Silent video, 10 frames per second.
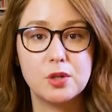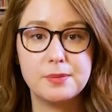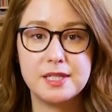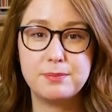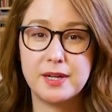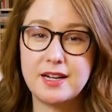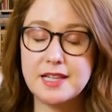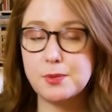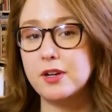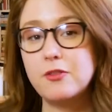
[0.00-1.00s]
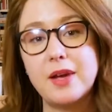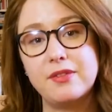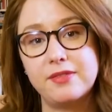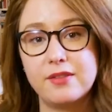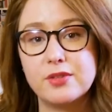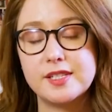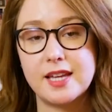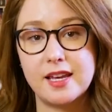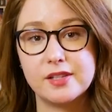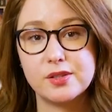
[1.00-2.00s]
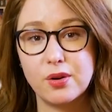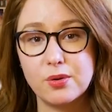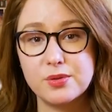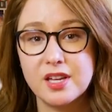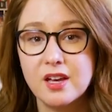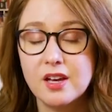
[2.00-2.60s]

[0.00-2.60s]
morbid, but as one of my favorite sayings goes,